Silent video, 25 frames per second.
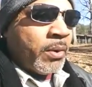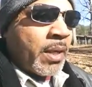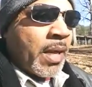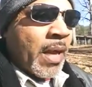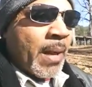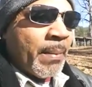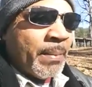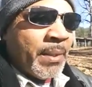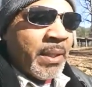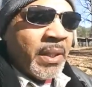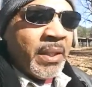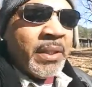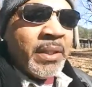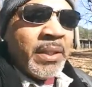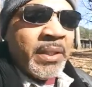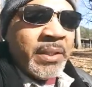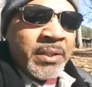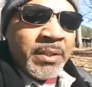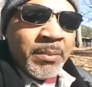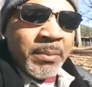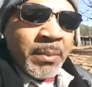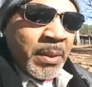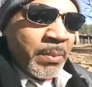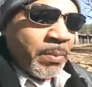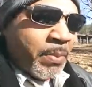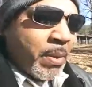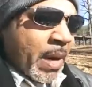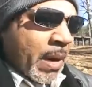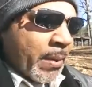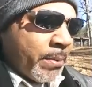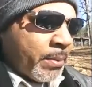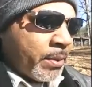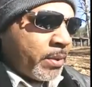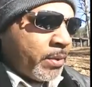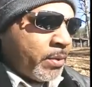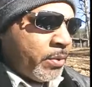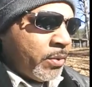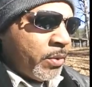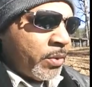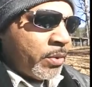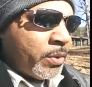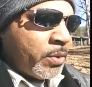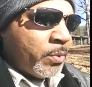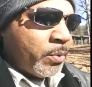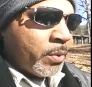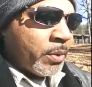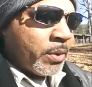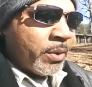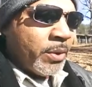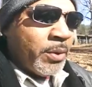I mean, it needs to be proper. You know,
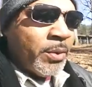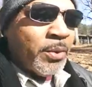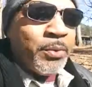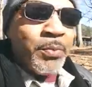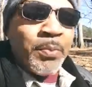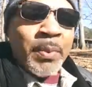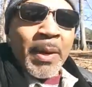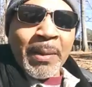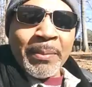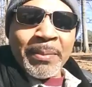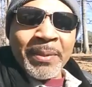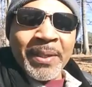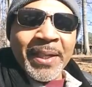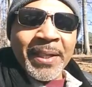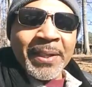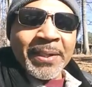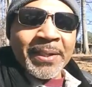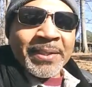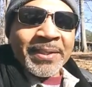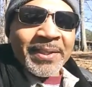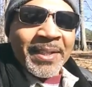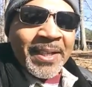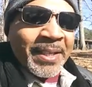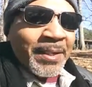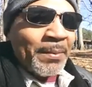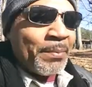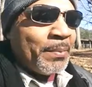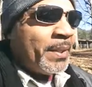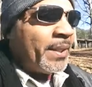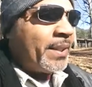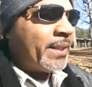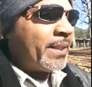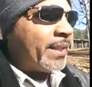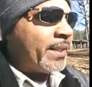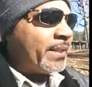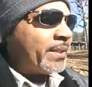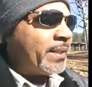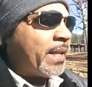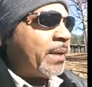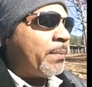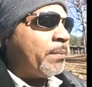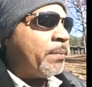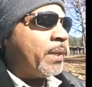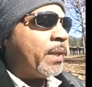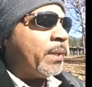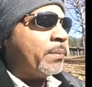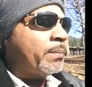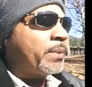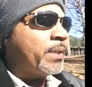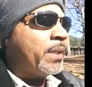you want to use proper English. I didn't mean it like that,
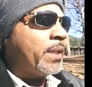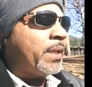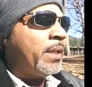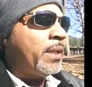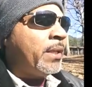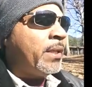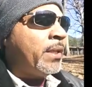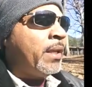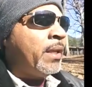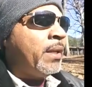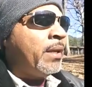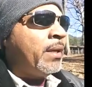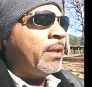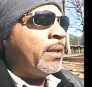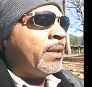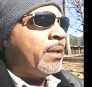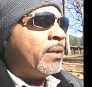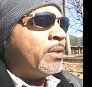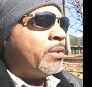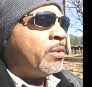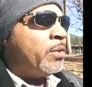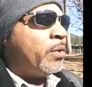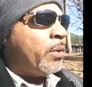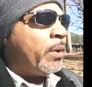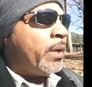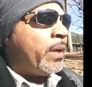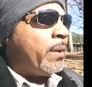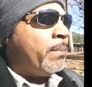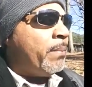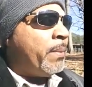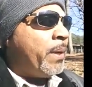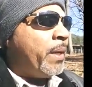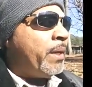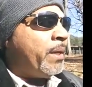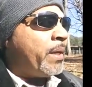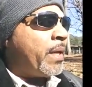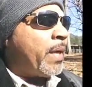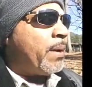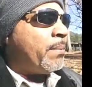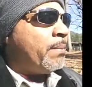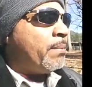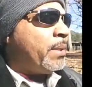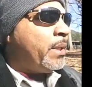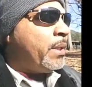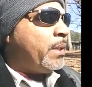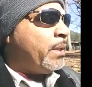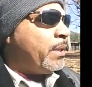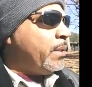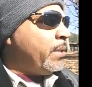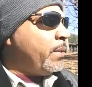but I'm saying, you know, it may not
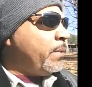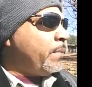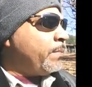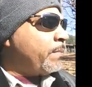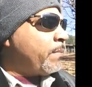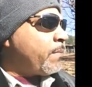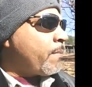be